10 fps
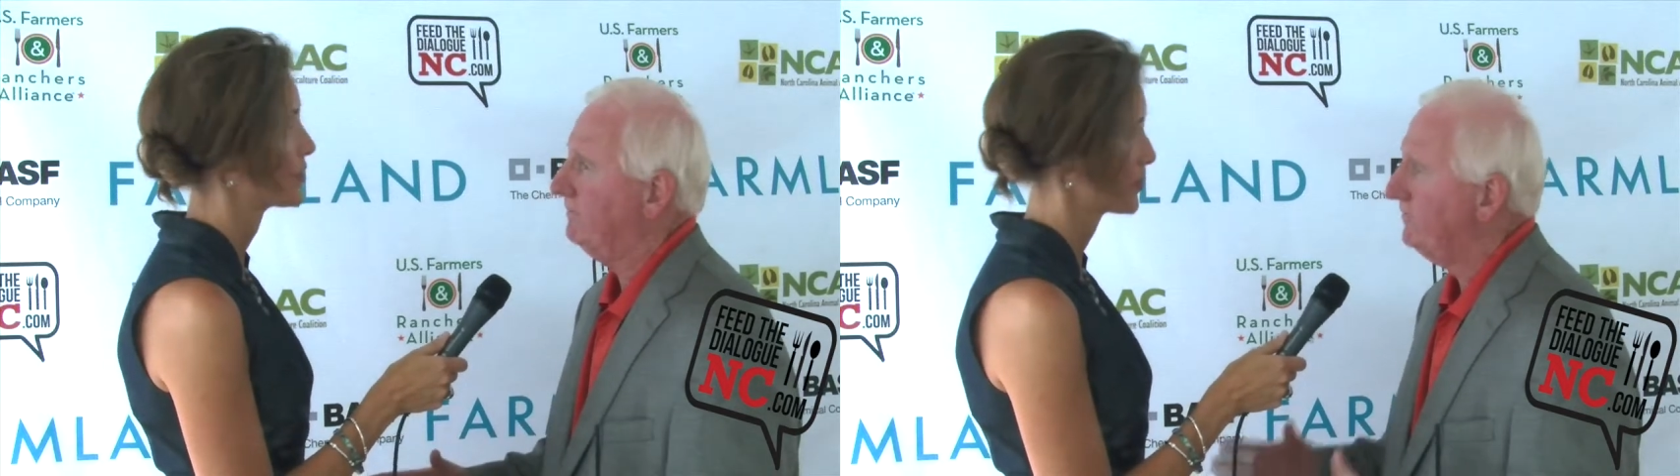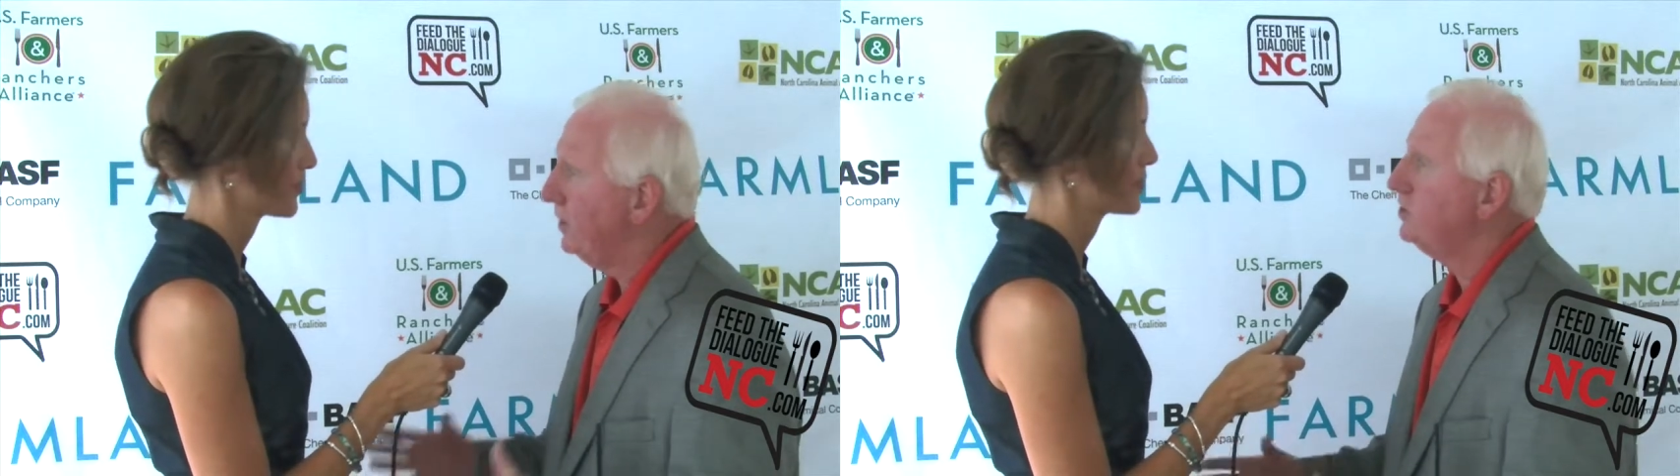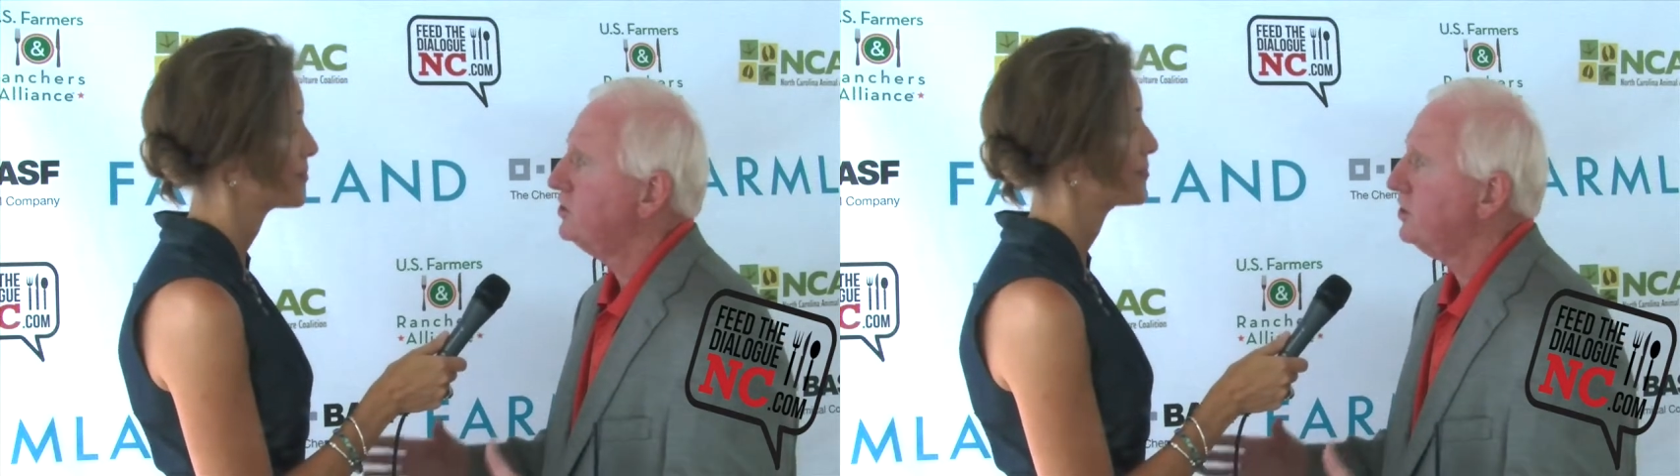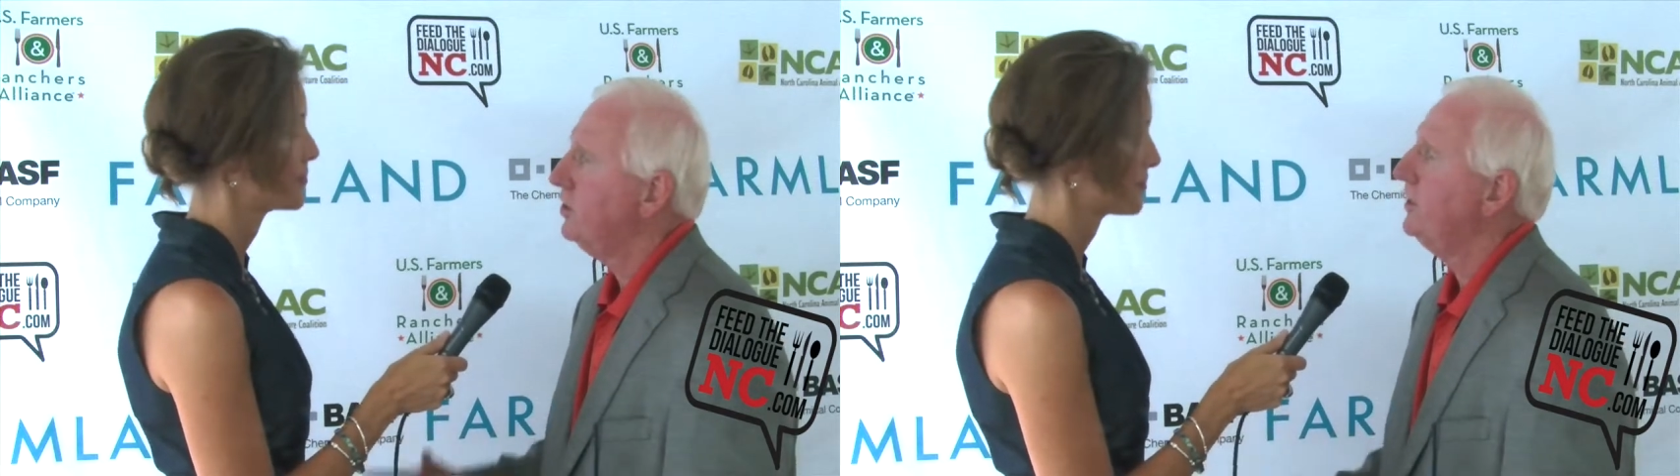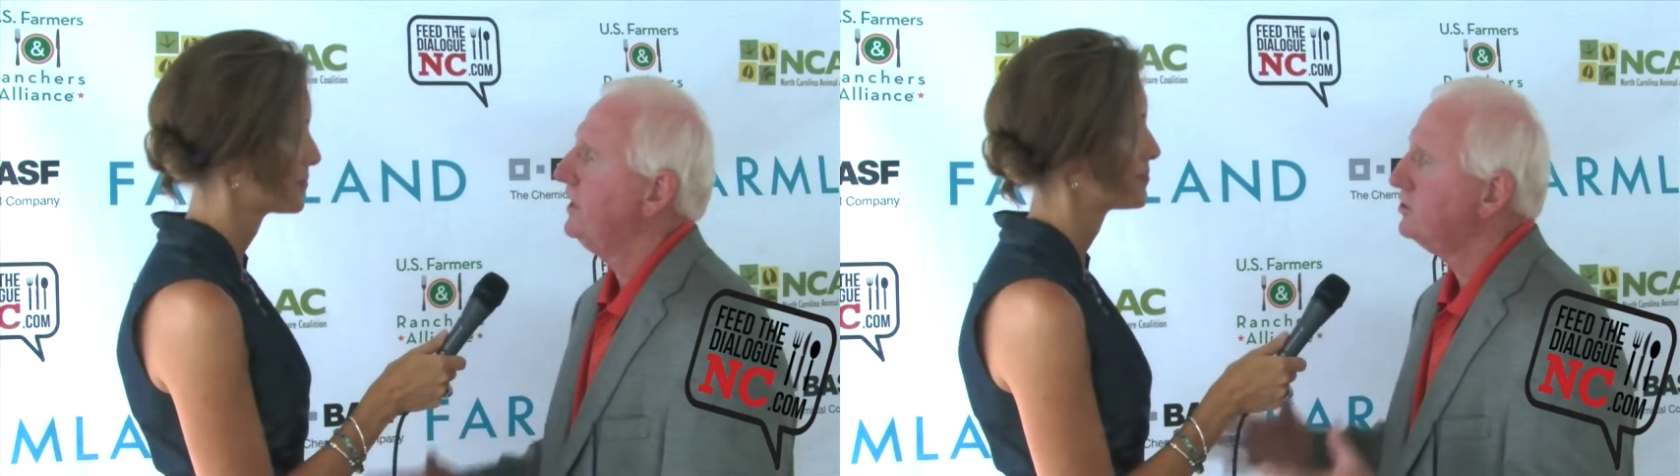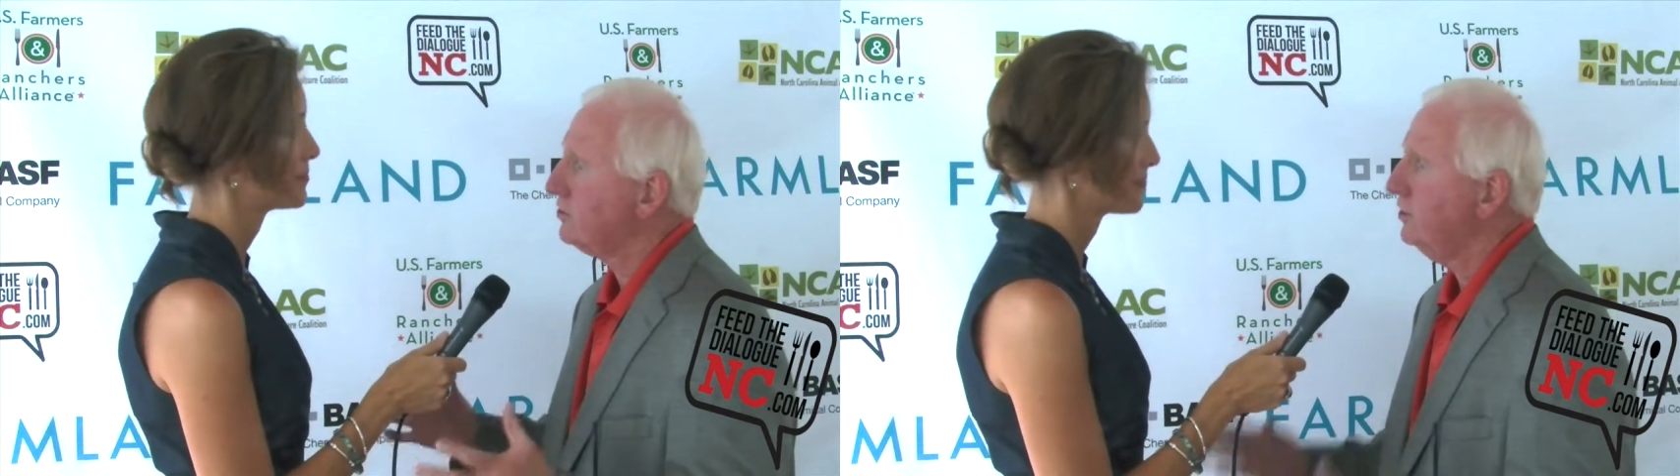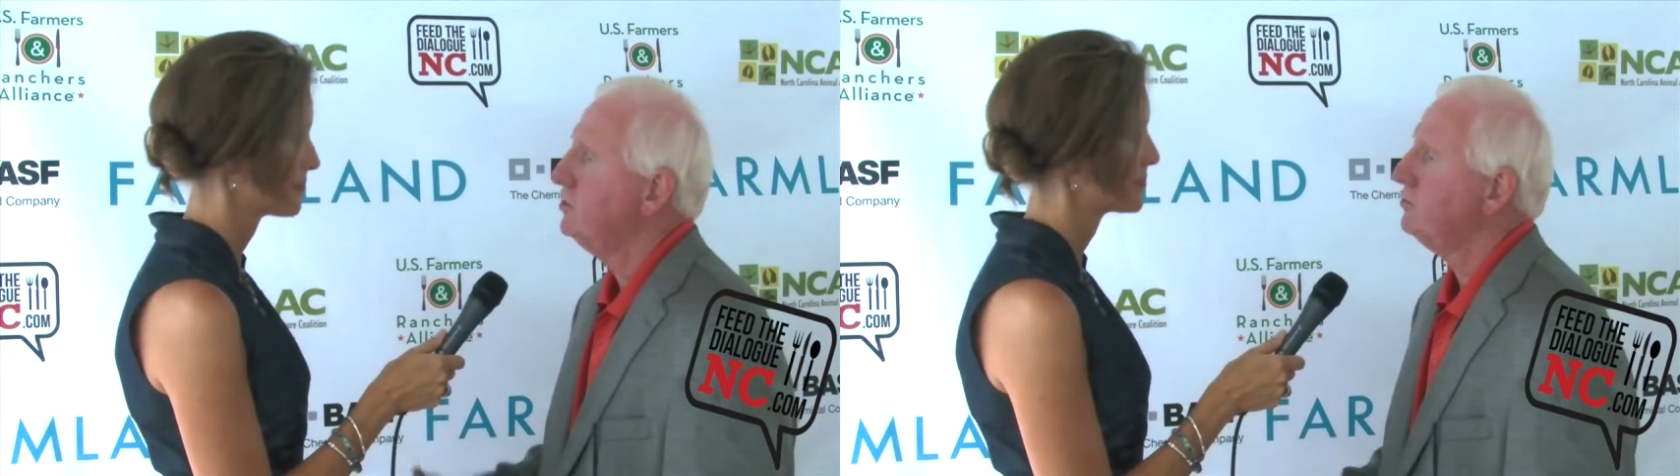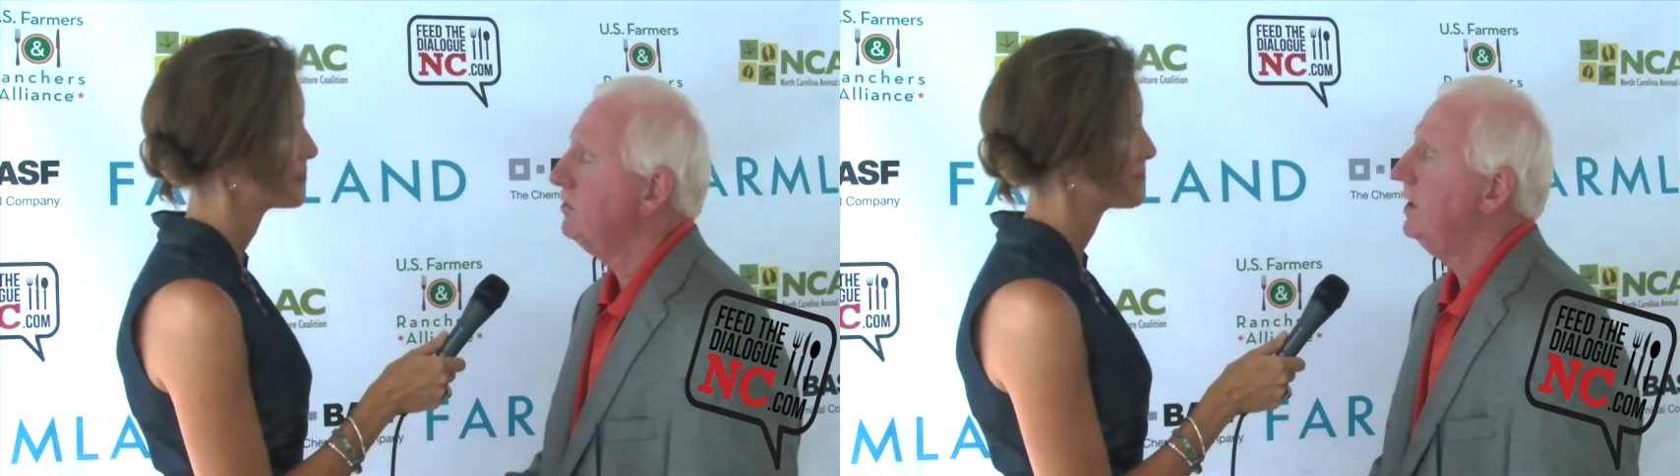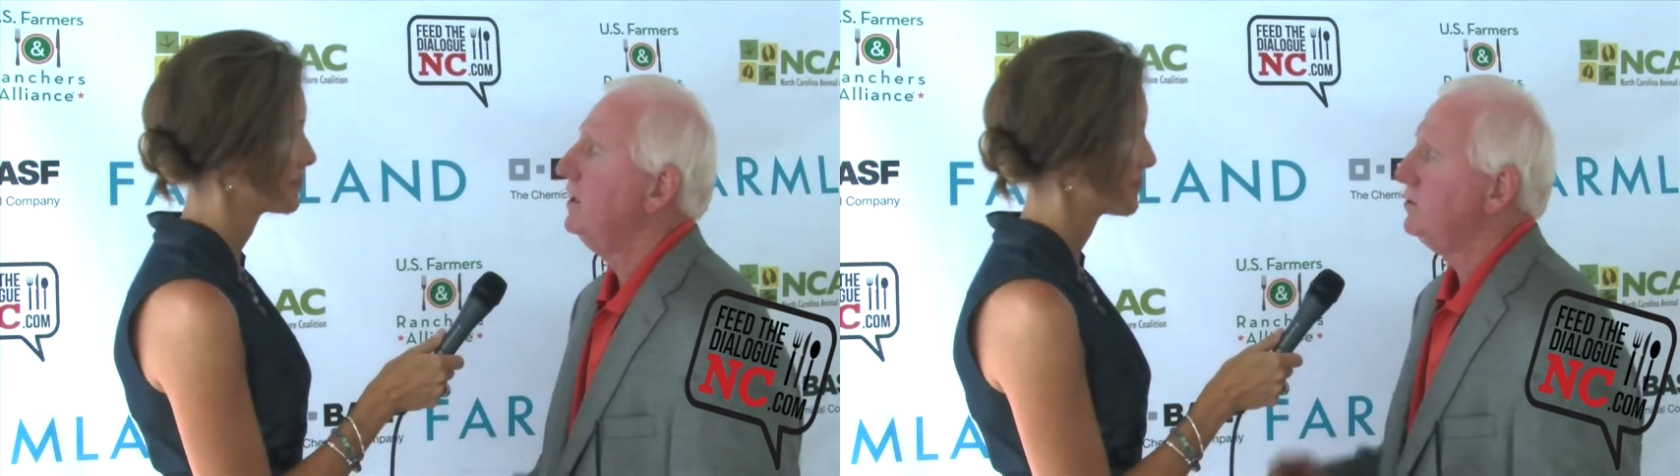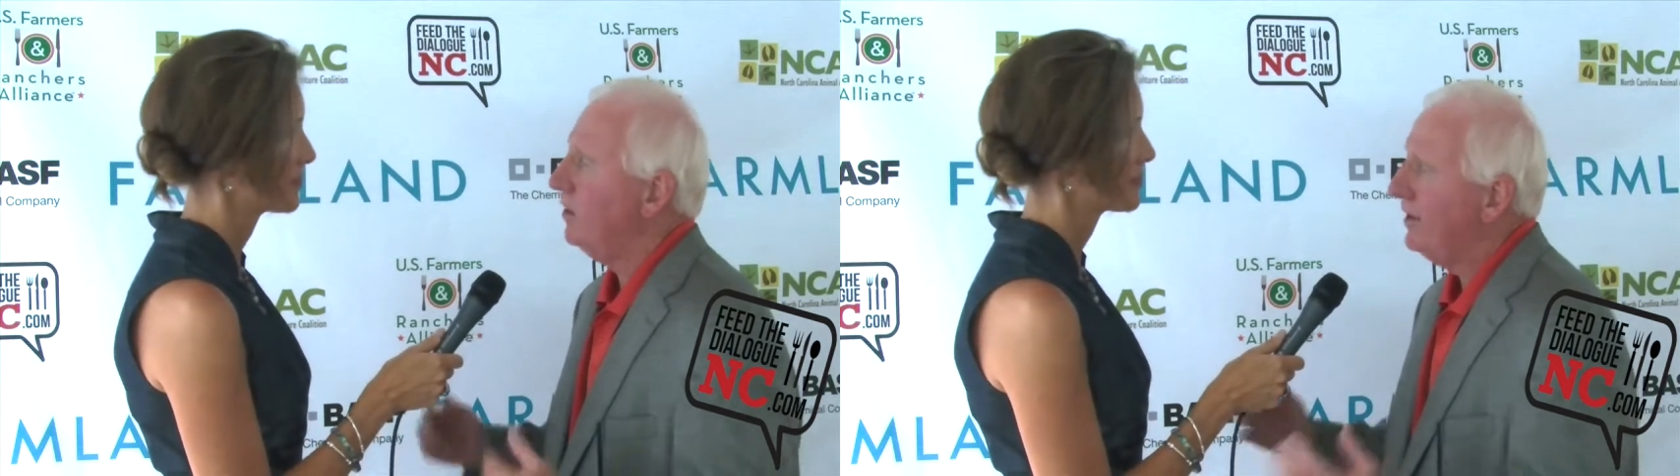Food security is crucial
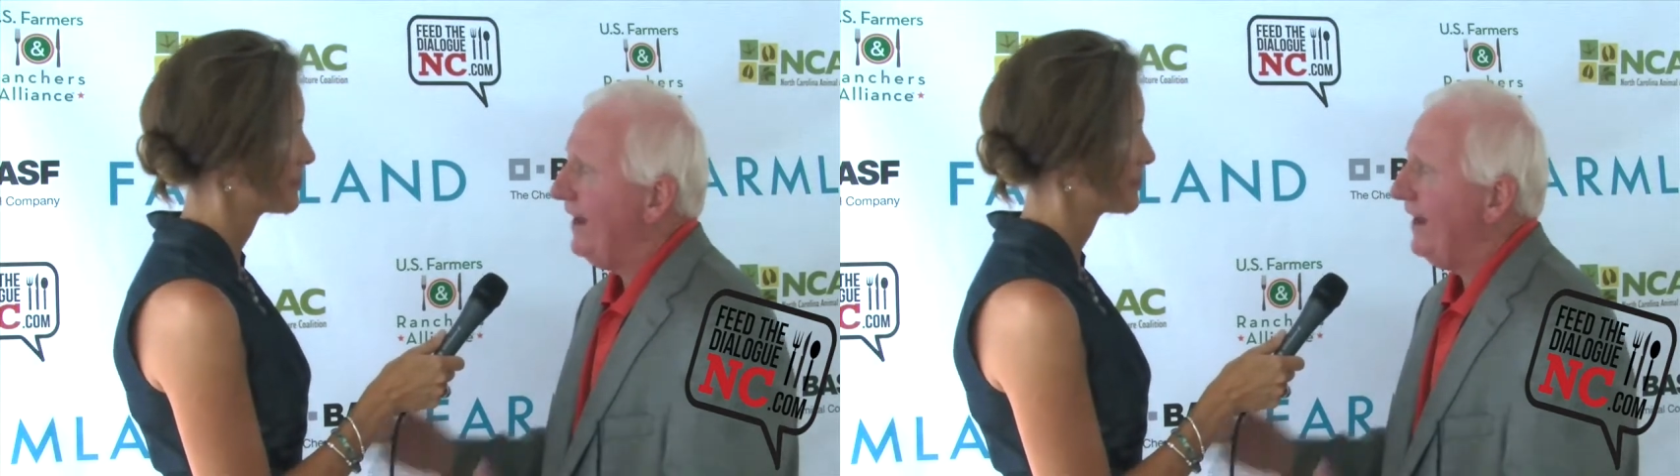to our